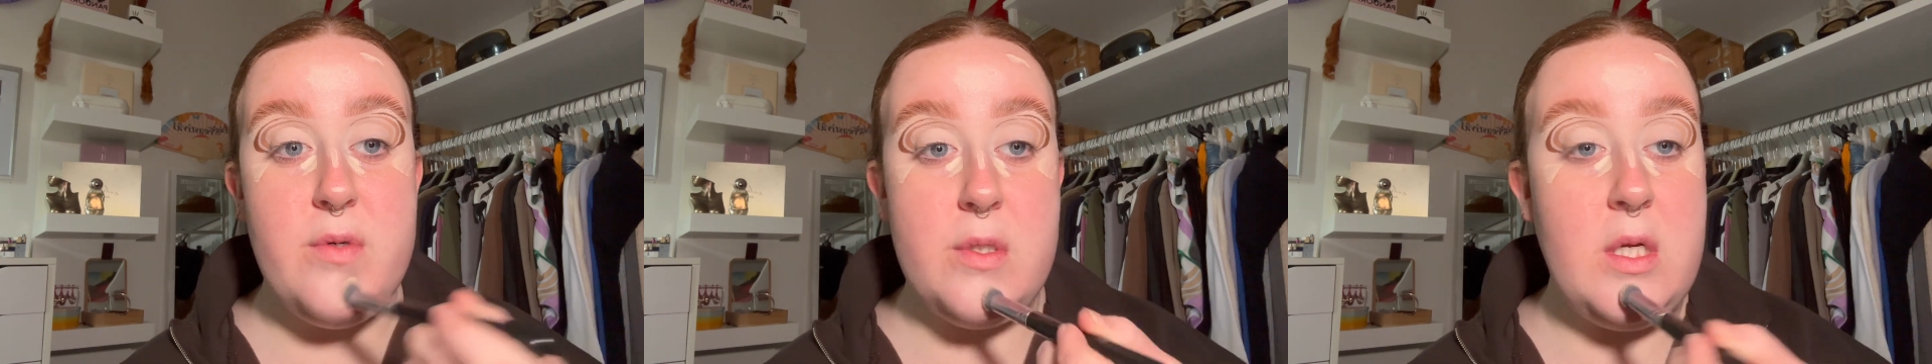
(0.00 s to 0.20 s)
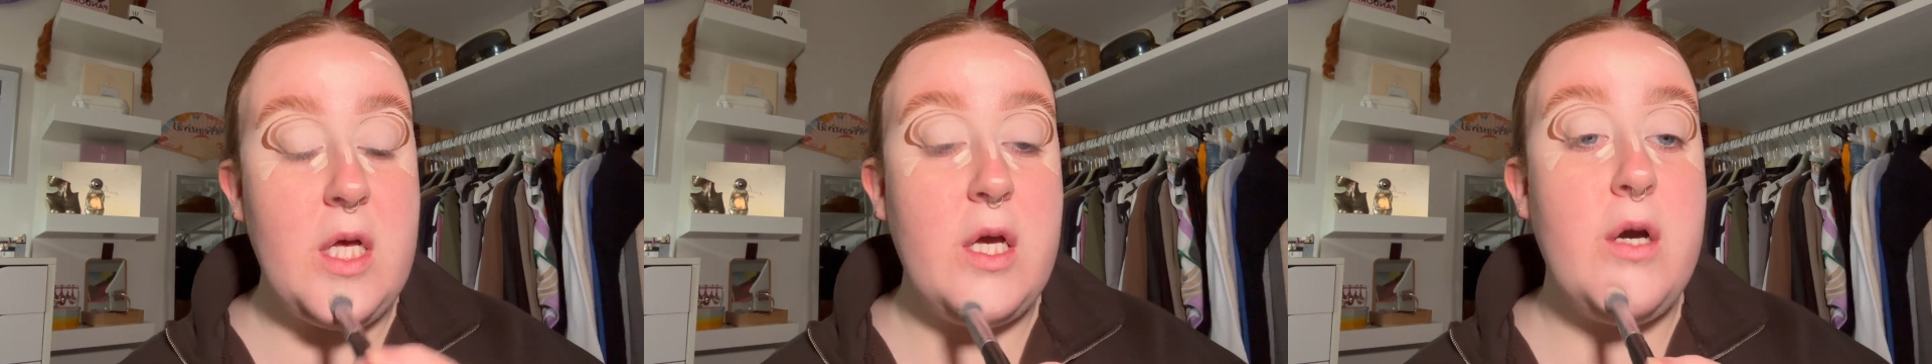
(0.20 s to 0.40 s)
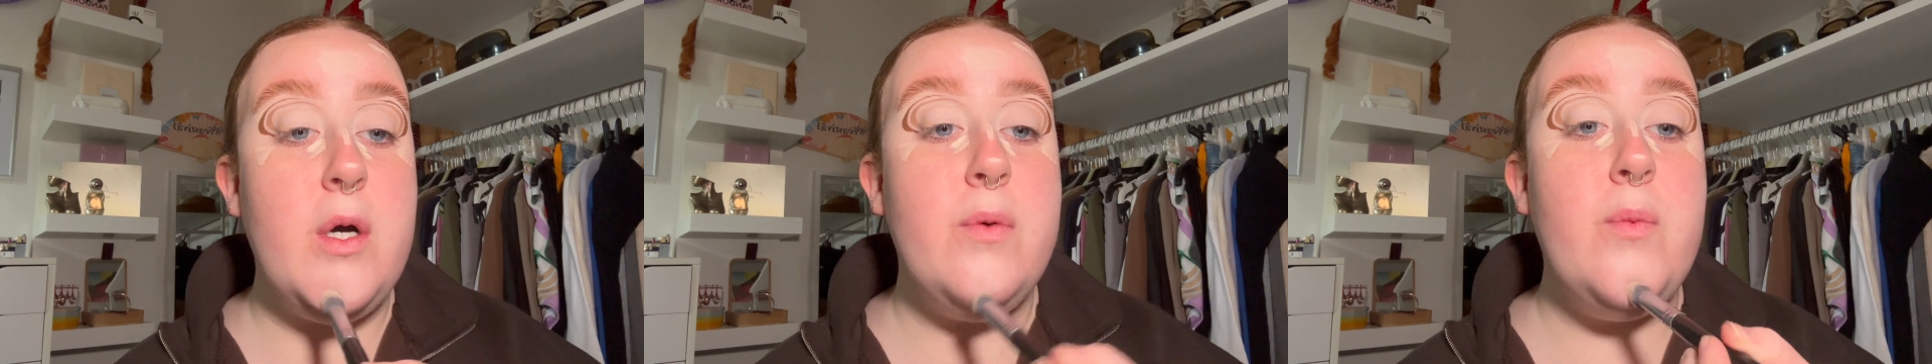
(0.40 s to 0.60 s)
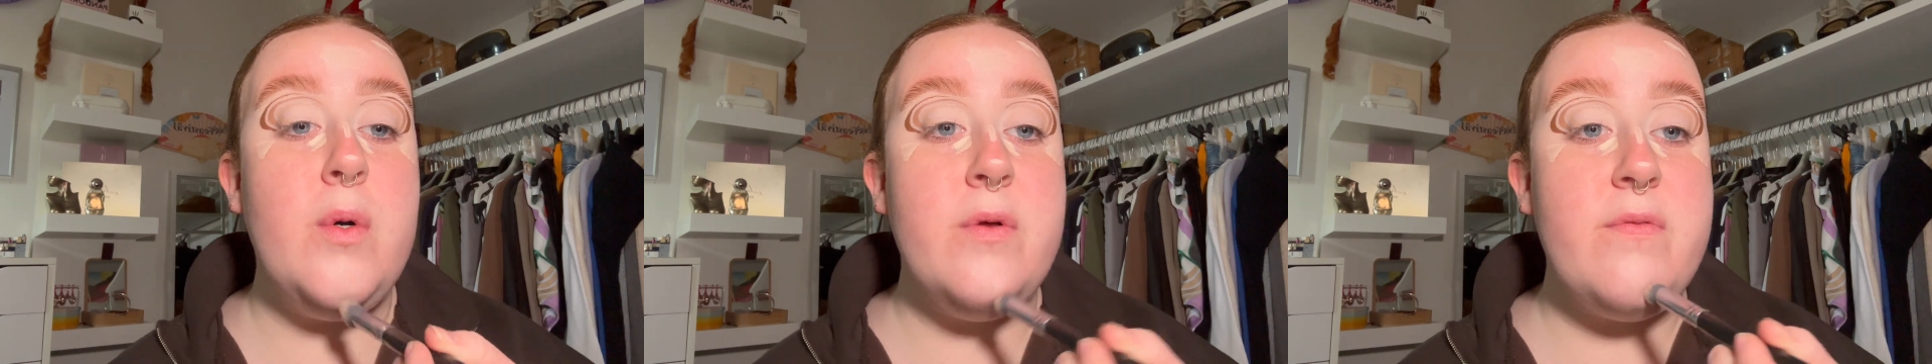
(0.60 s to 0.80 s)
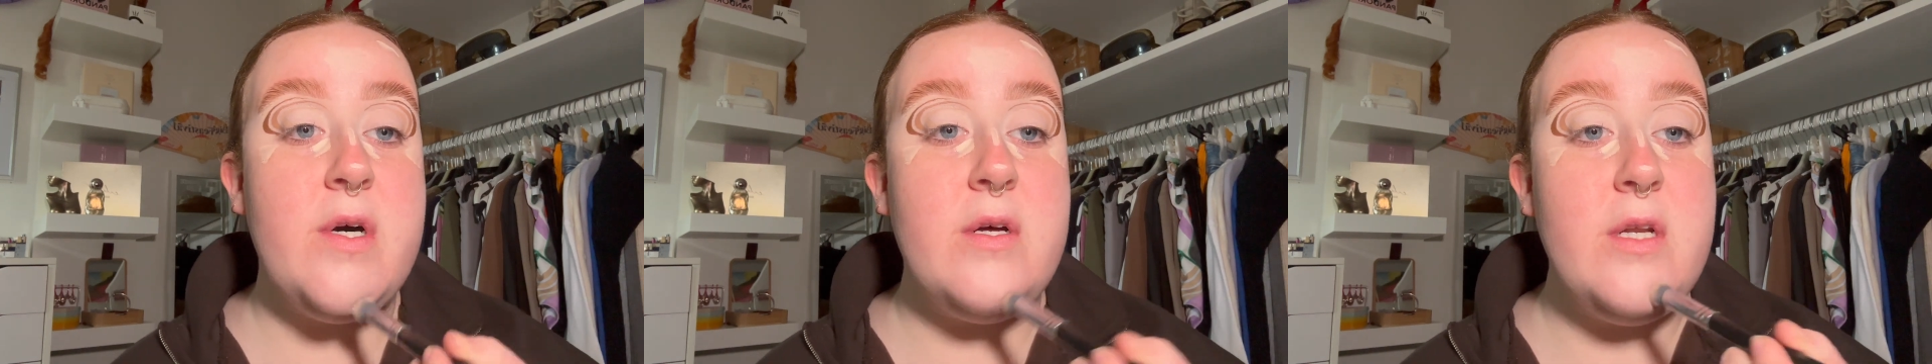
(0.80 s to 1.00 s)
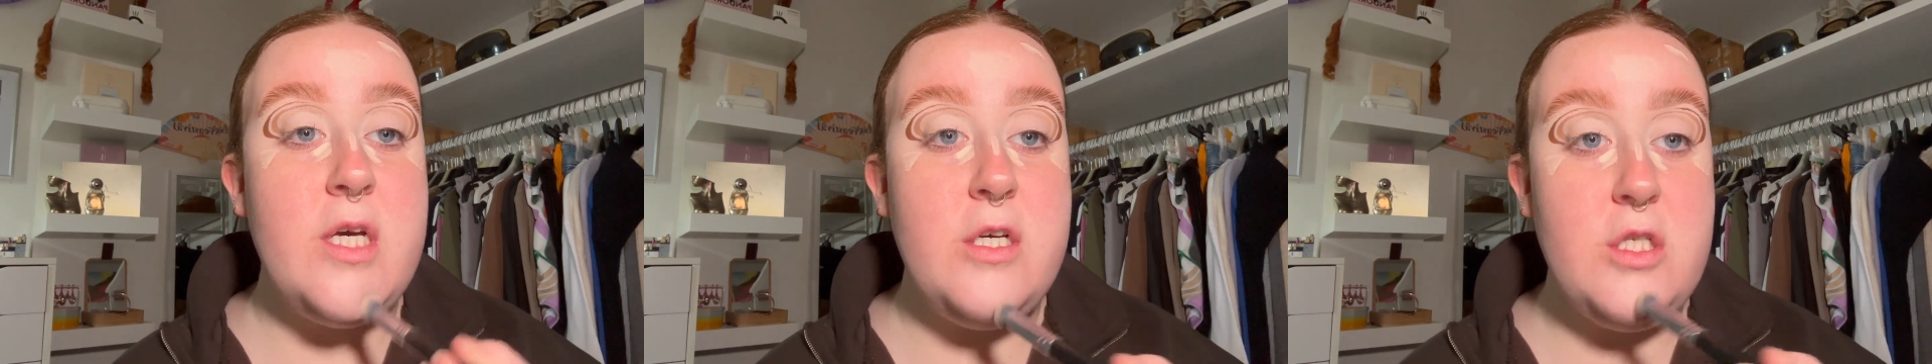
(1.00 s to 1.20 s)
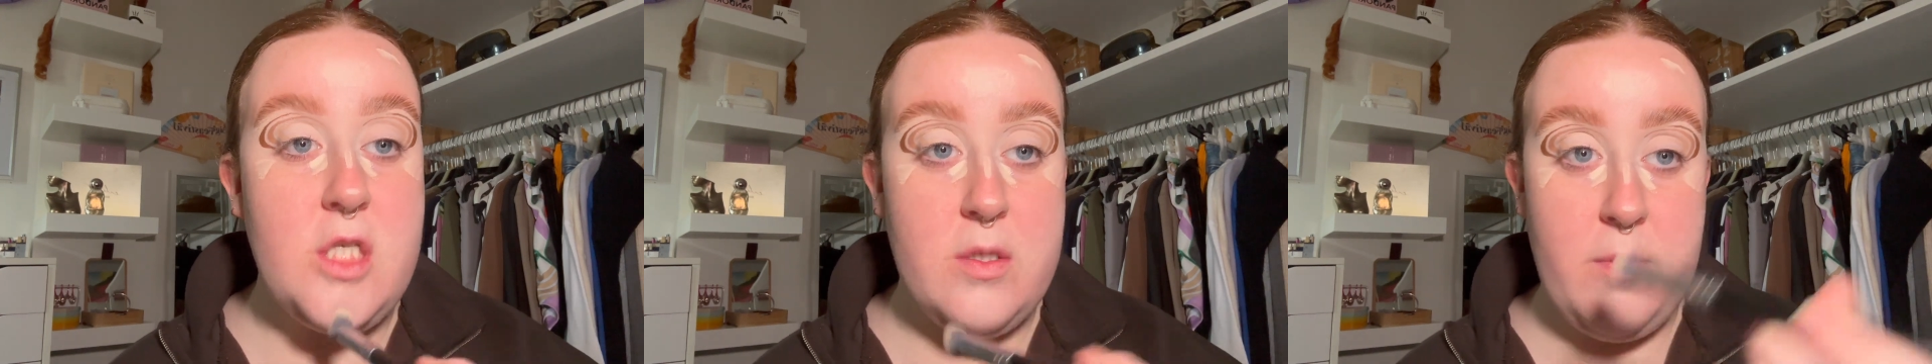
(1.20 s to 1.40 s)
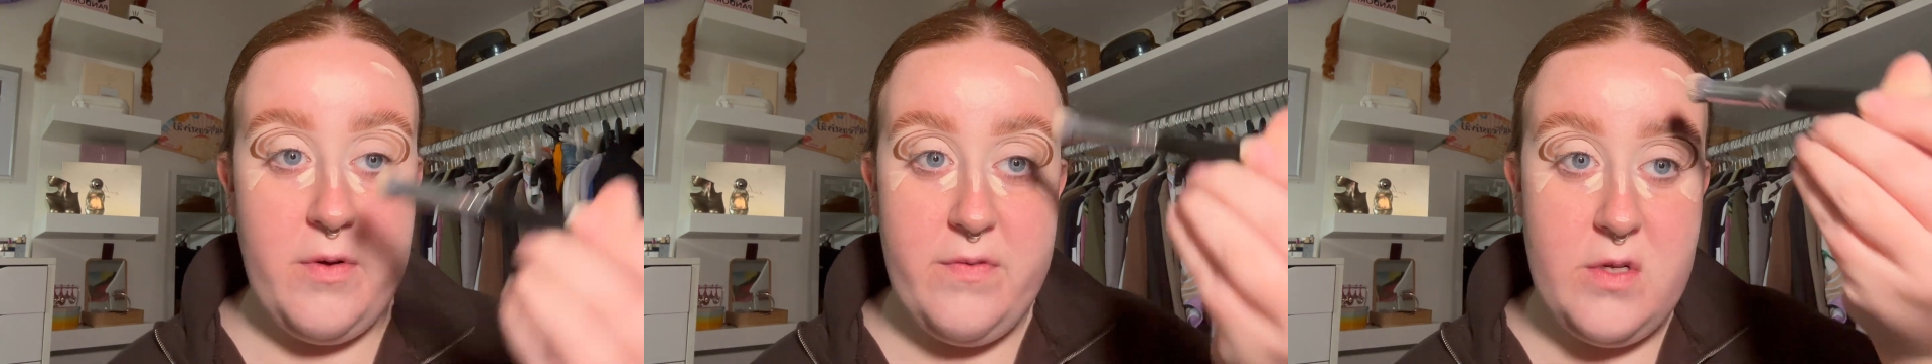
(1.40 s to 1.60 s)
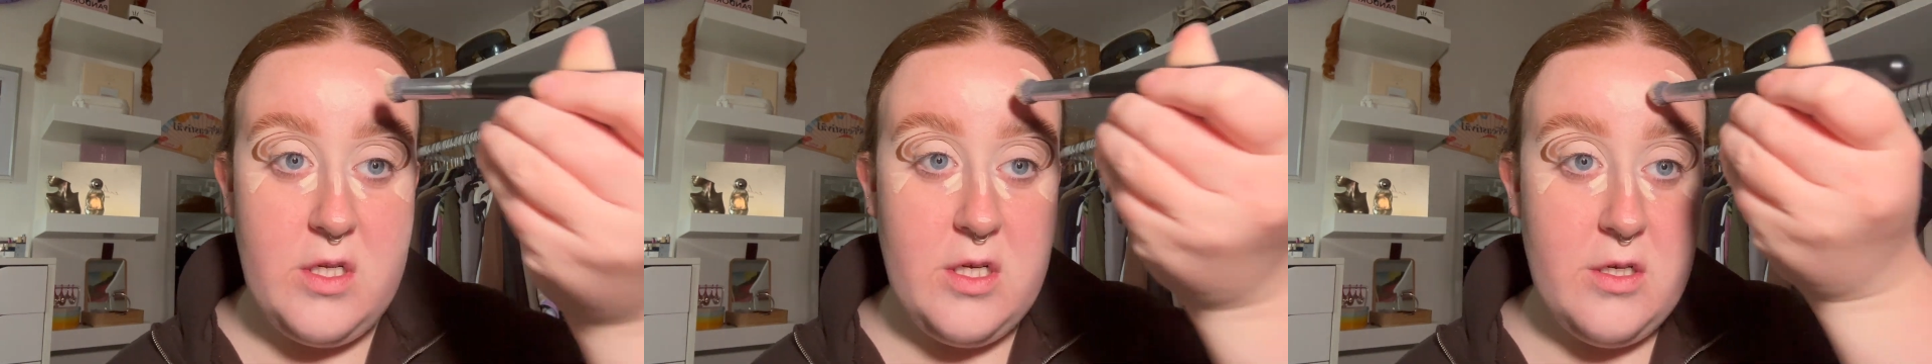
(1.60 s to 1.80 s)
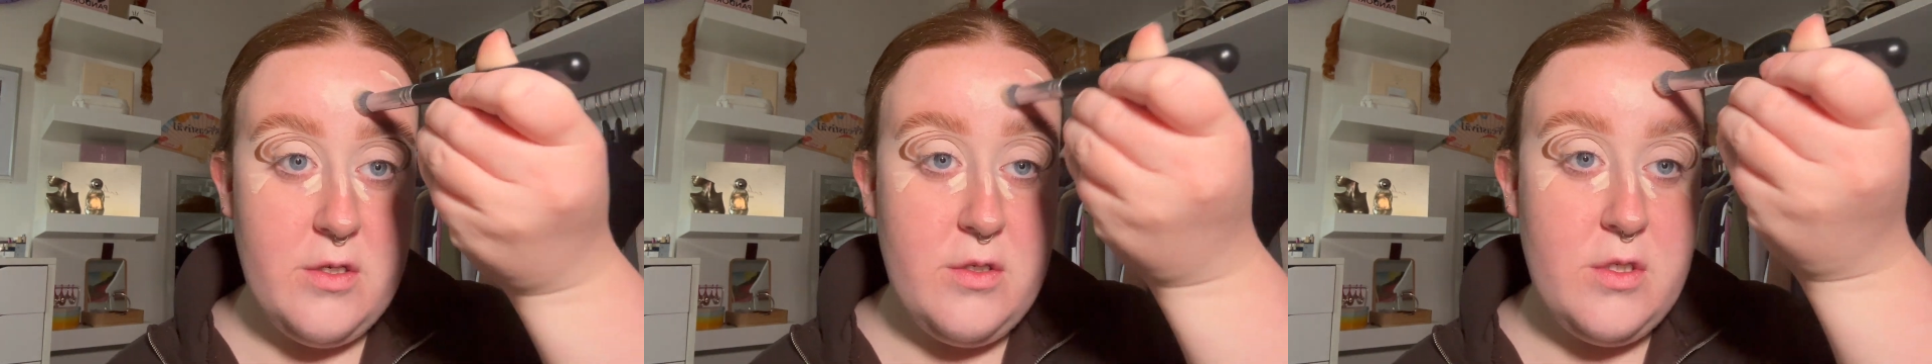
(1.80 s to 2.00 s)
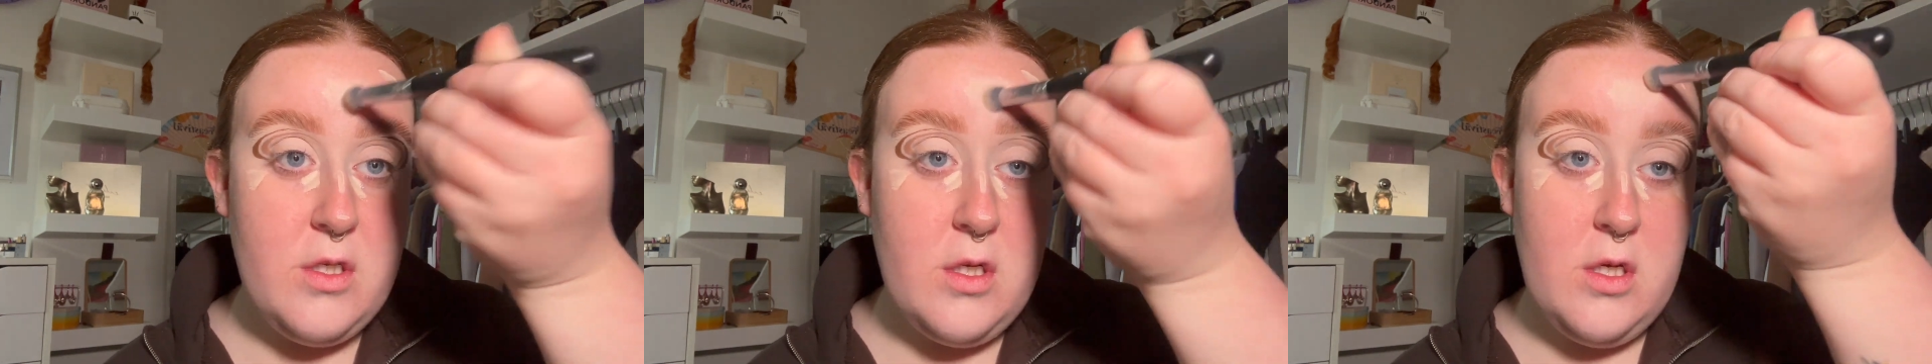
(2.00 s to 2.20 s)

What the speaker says: really going with foundation in my videos.